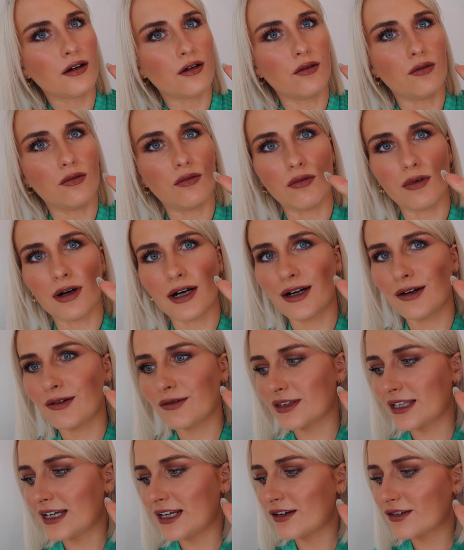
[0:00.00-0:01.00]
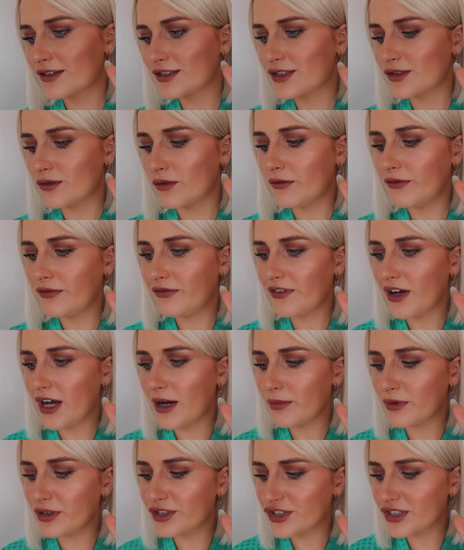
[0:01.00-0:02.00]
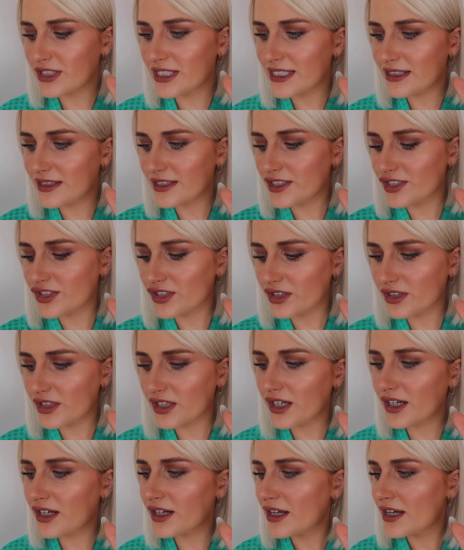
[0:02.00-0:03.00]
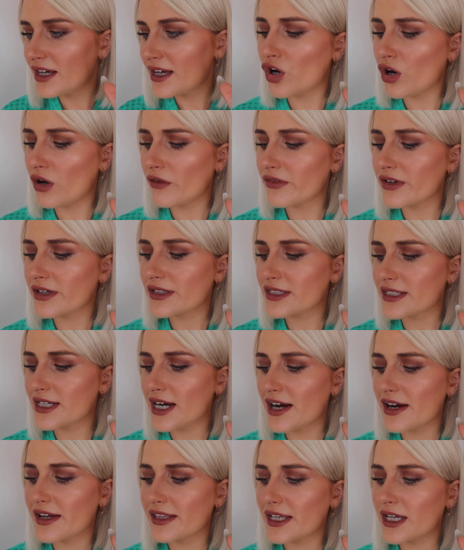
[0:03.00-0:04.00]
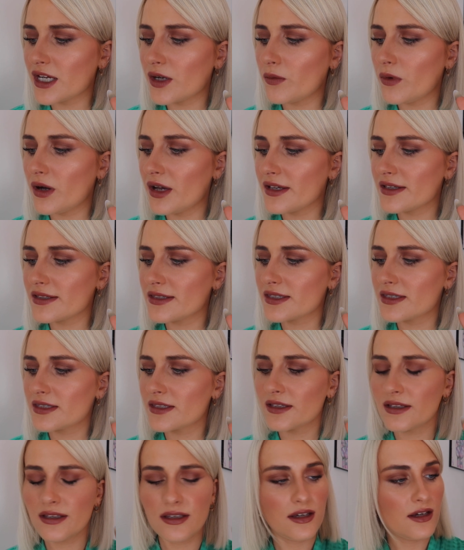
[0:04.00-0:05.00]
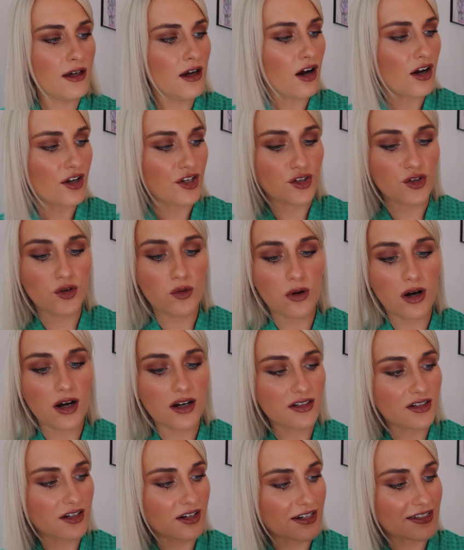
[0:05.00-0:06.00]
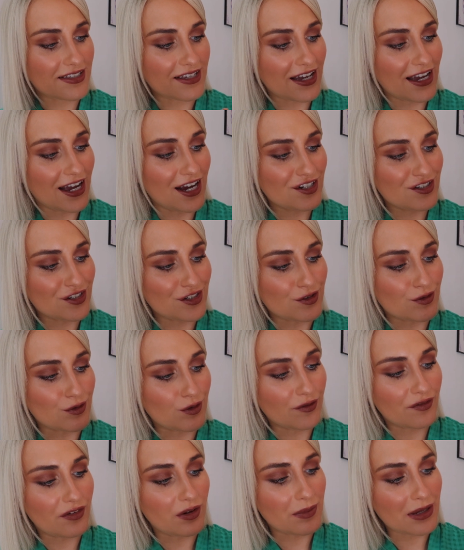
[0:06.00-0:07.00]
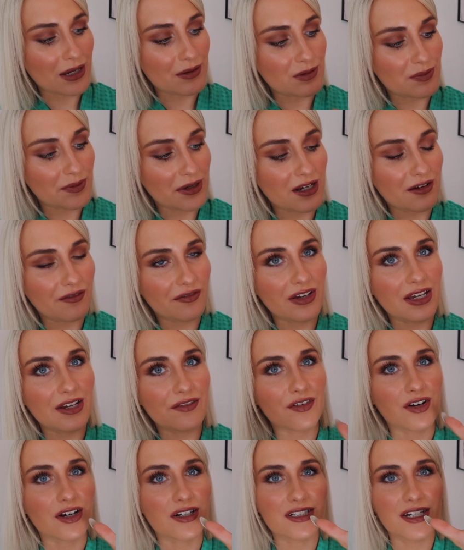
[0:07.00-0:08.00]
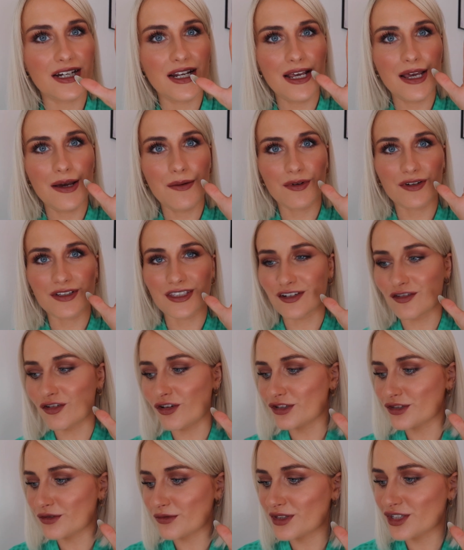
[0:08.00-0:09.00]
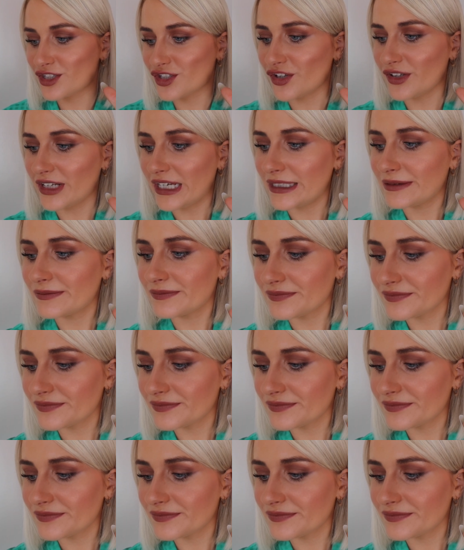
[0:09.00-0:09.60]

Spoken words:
Oh wow, they look so fab underneath each other. Coverstar, I think it was. You know what, guys, I actually don't know if I'll be able to pick a favorite because they're all so stunning.